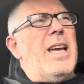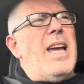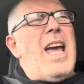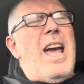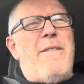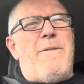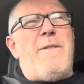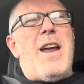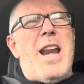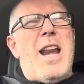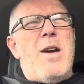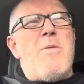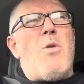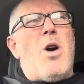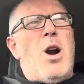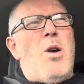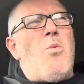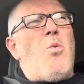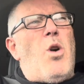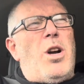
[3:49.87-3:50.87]
If
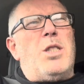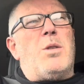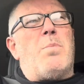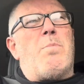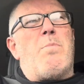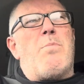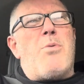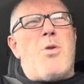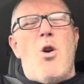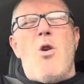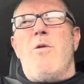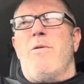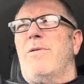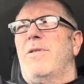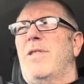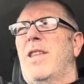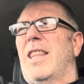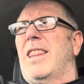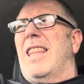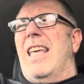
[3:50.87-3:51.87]
anyone wants
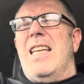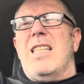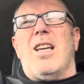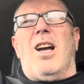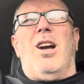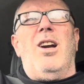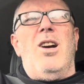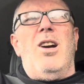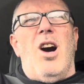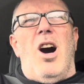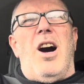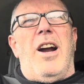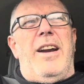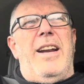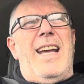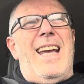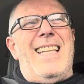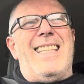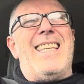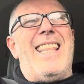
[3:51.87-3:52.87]
proof that there's a
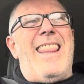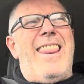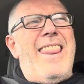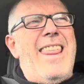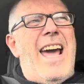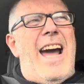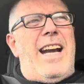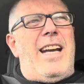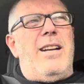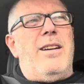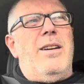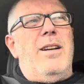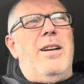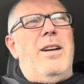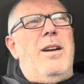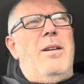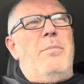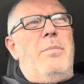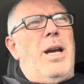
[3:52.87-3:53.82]
God, it's that.